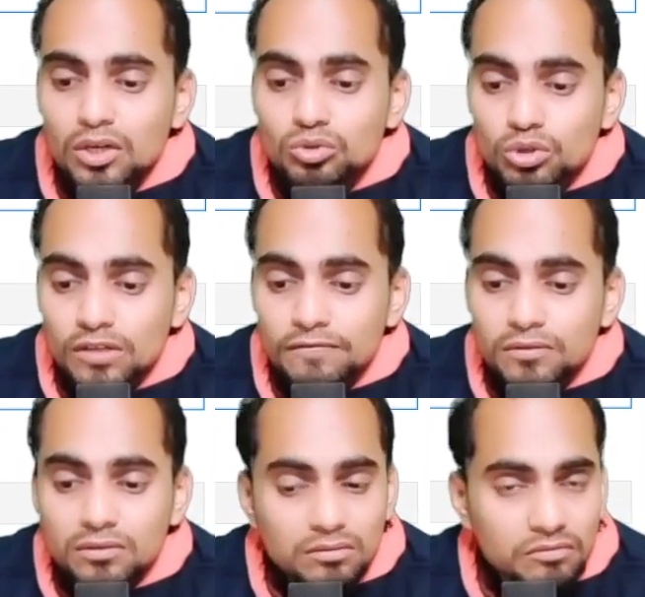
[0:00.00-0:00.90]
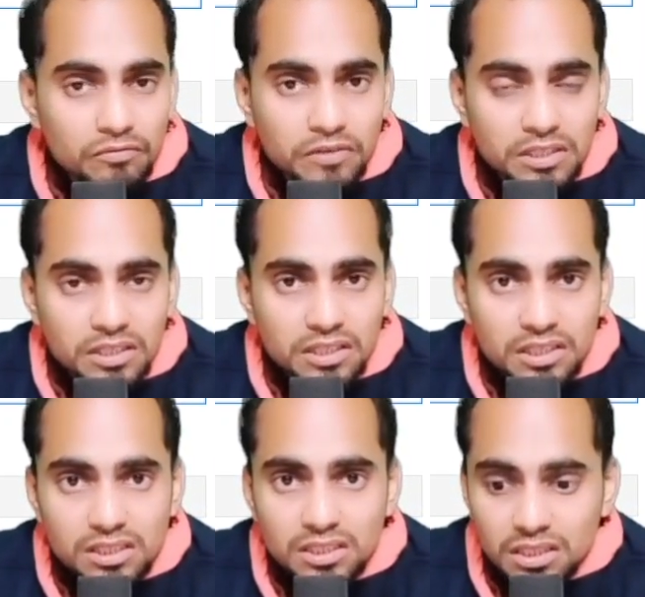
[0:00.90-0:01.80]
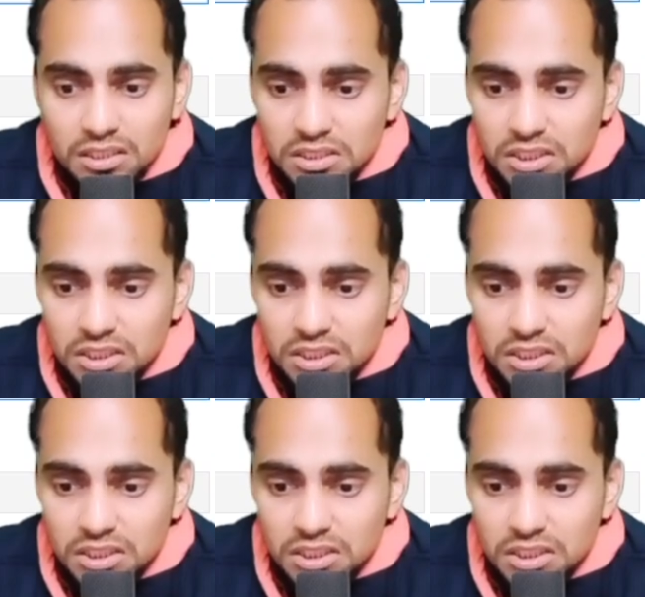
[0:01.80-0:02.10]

So if whether it is a